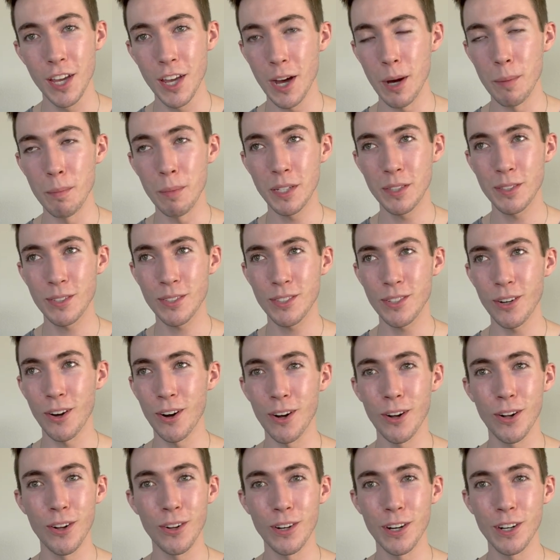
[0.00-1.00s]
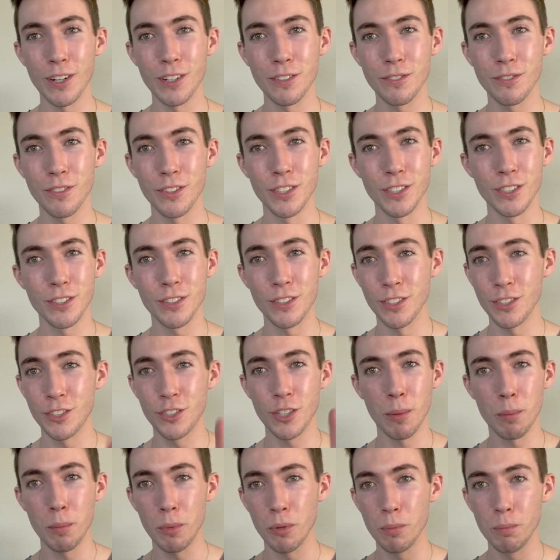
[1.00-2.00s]
amidst all of the
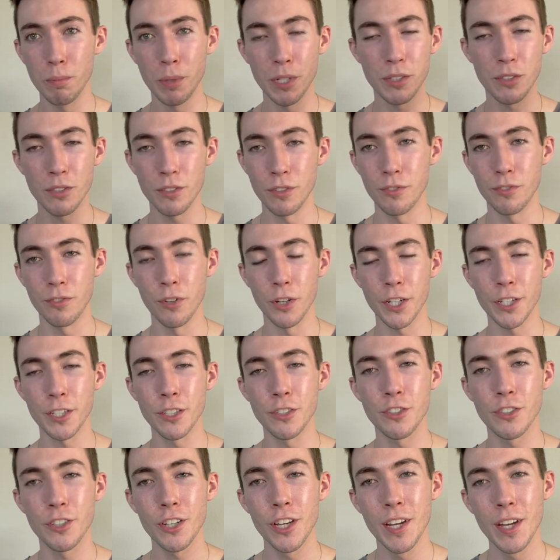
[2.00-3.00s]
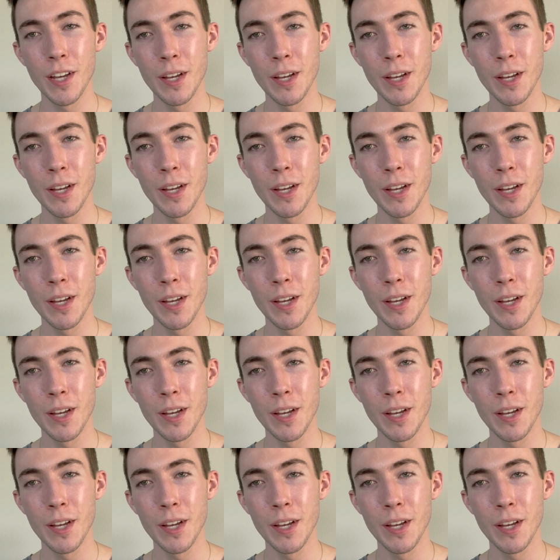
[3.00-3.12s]
jumbled bits of footage.